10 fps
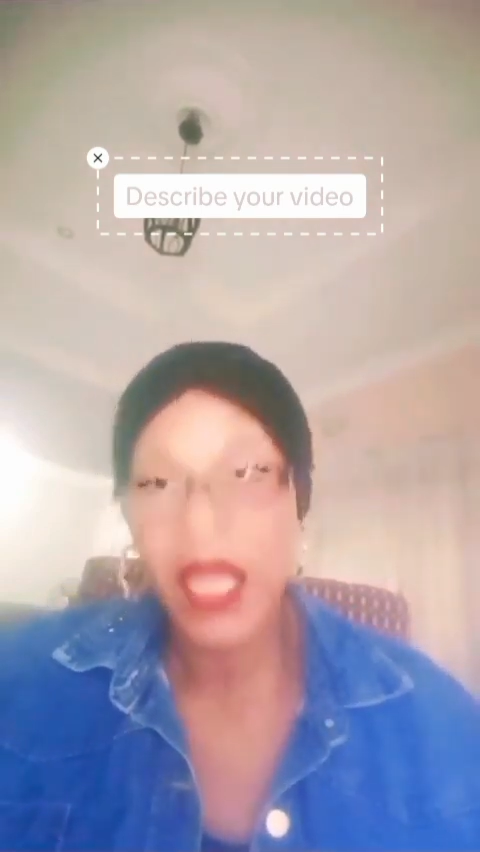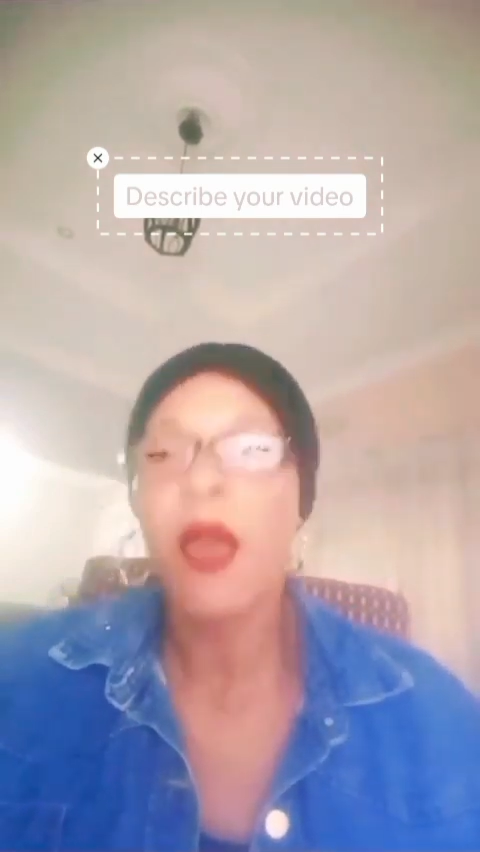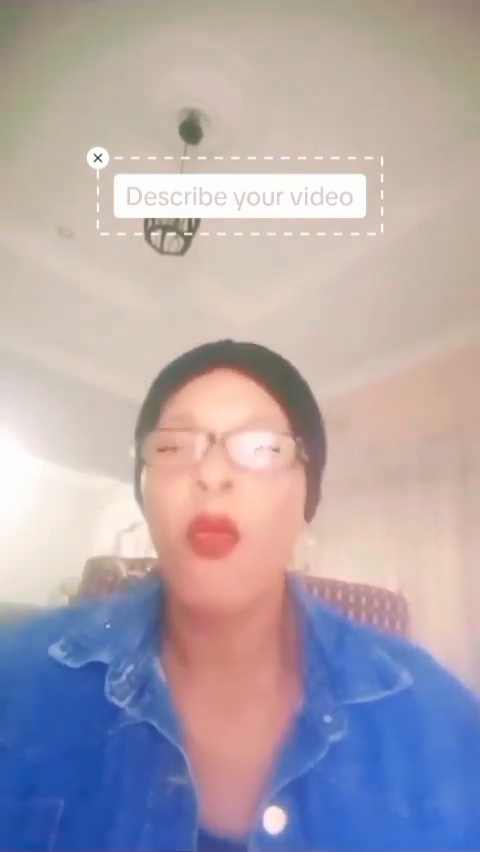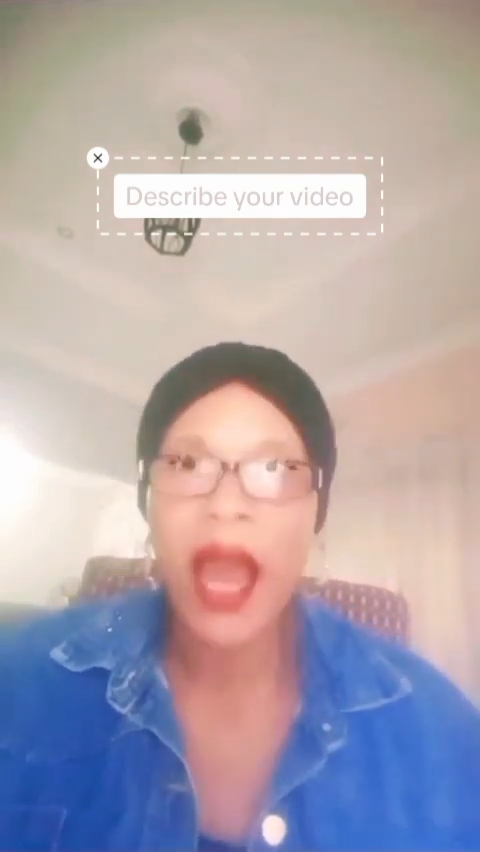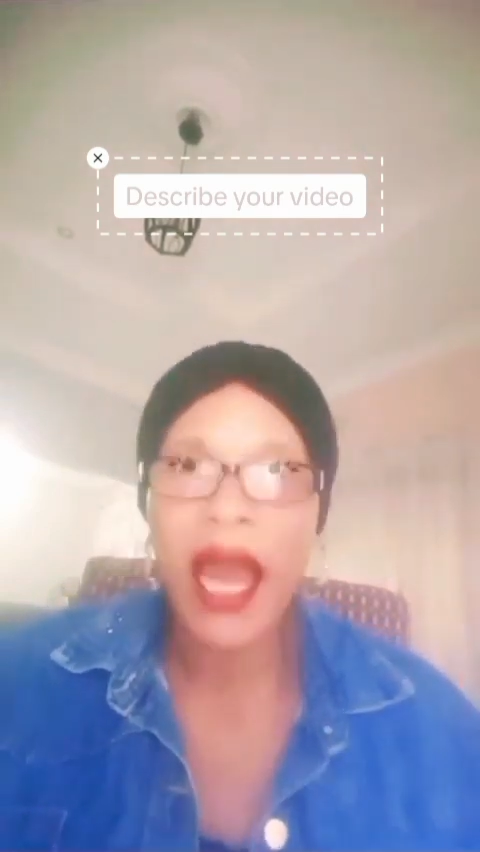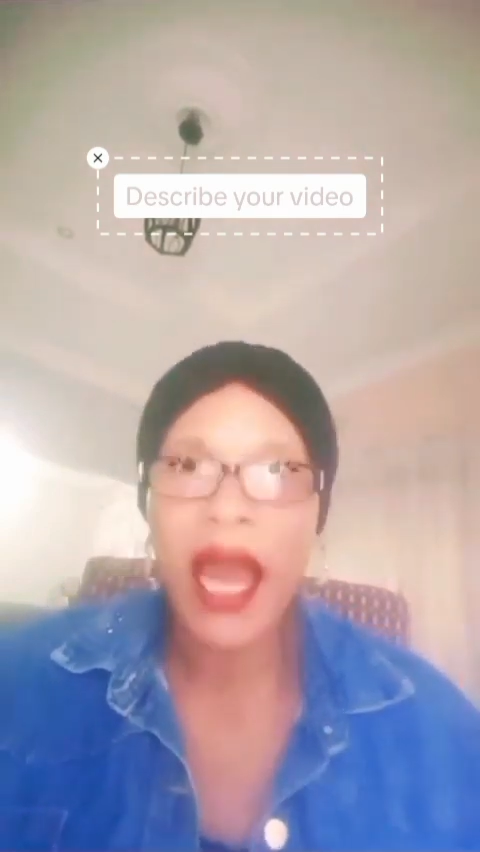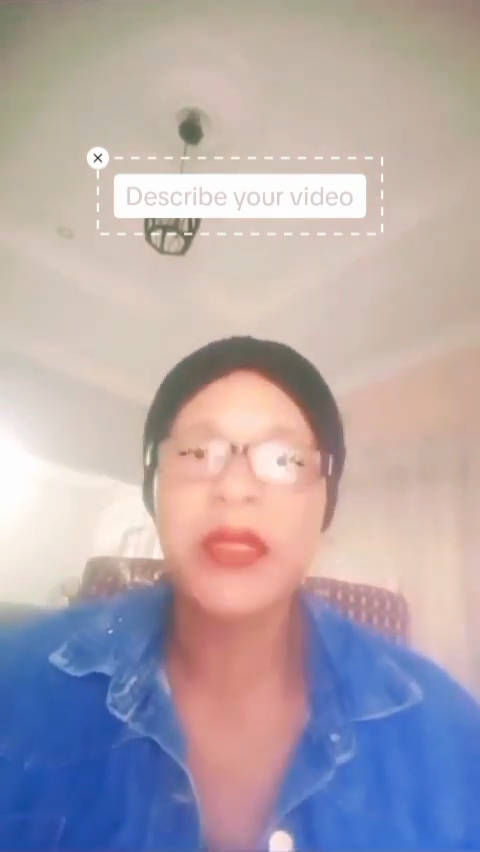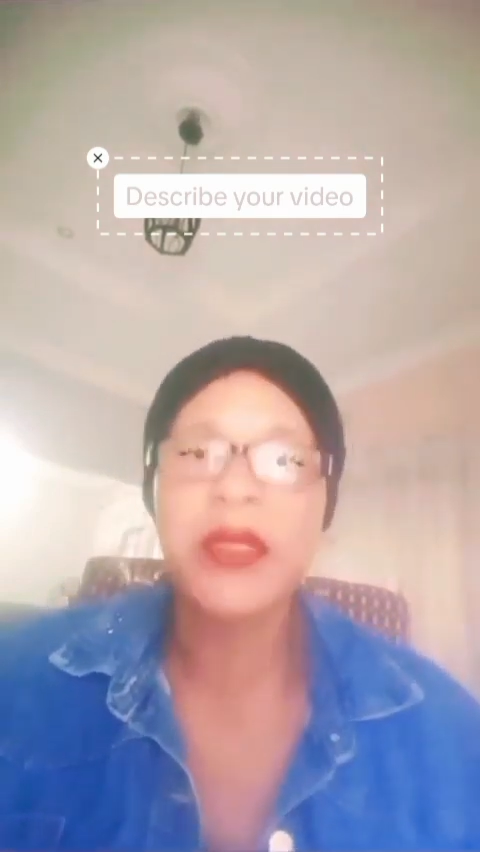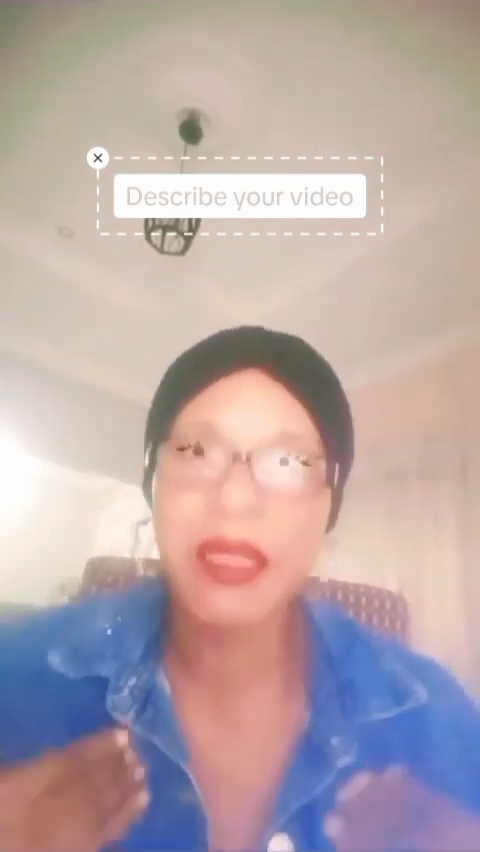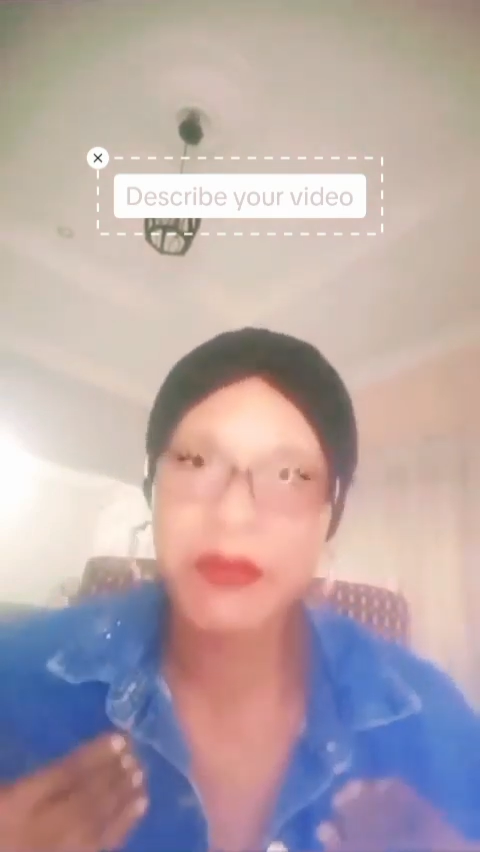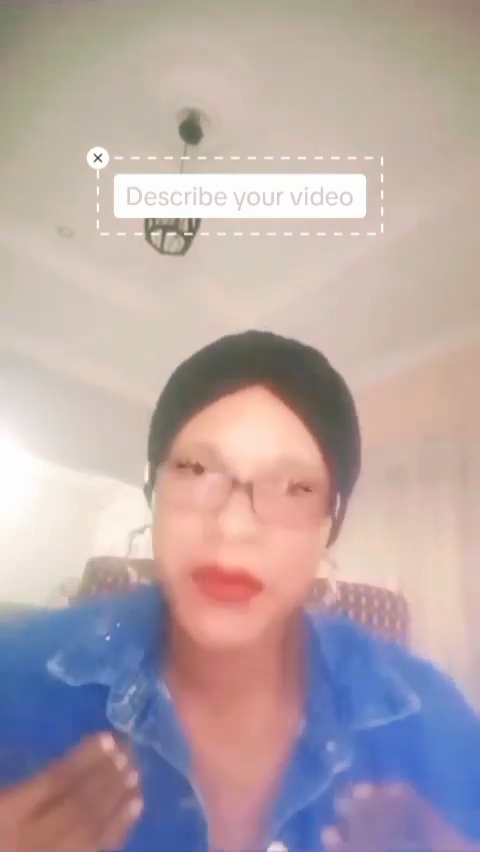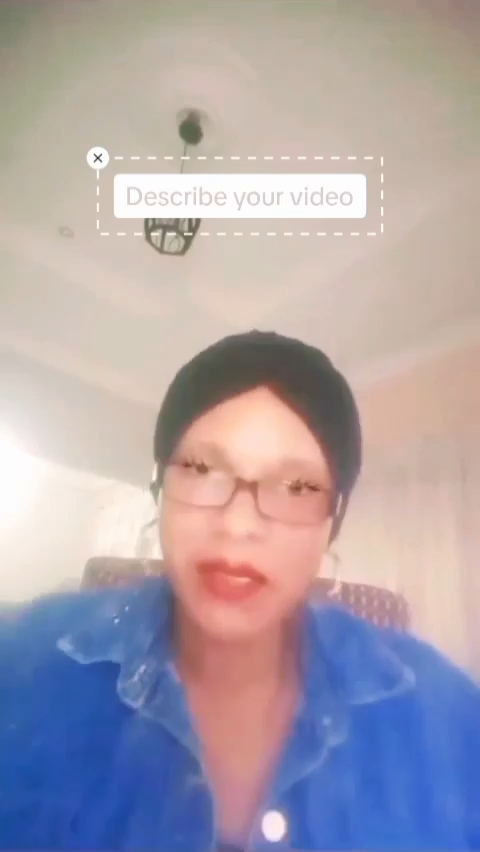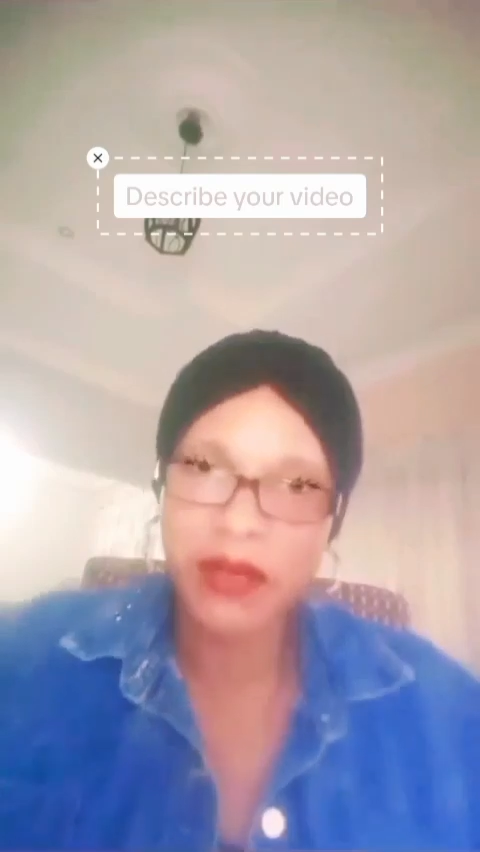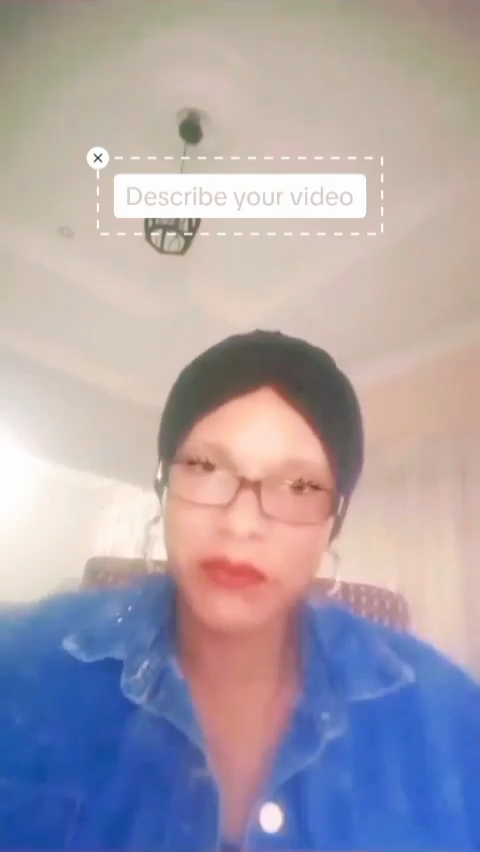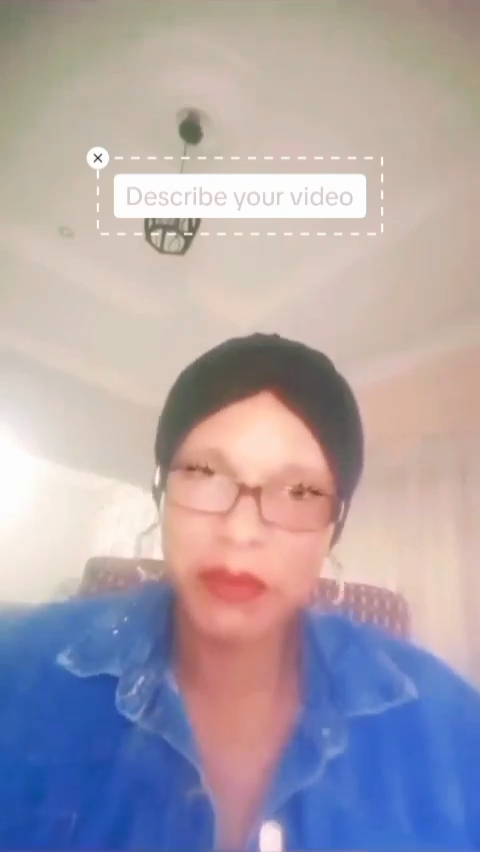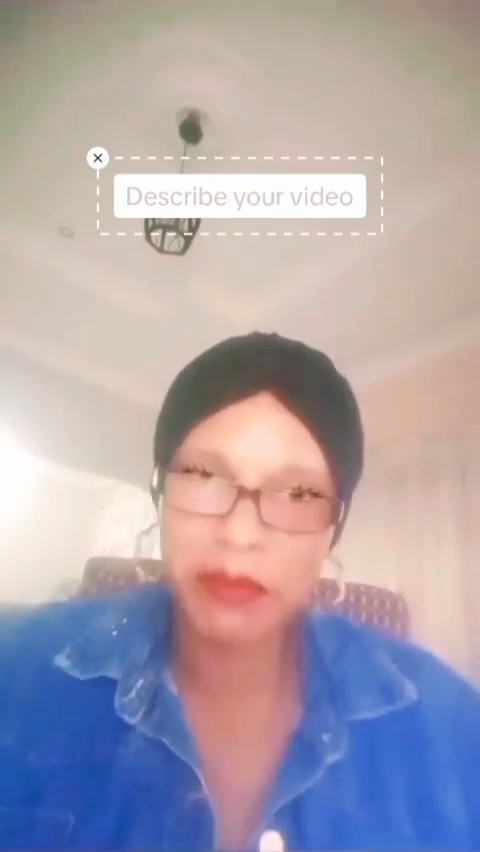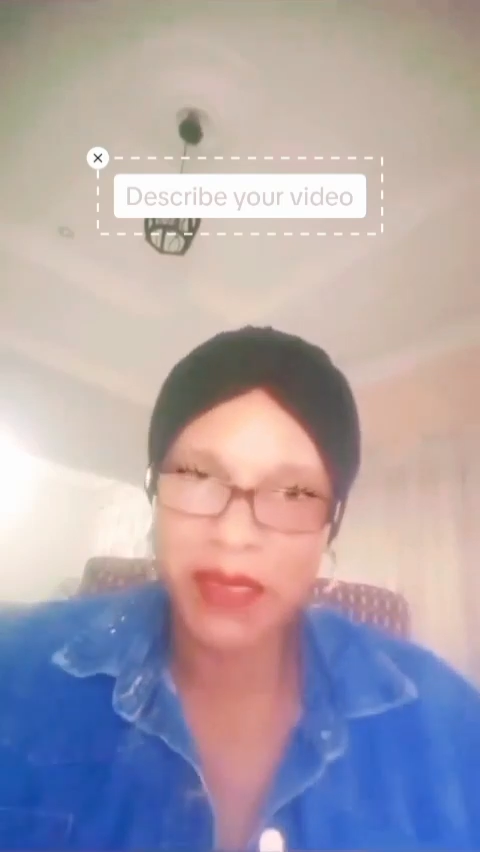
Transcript: Why? Because I'm discovering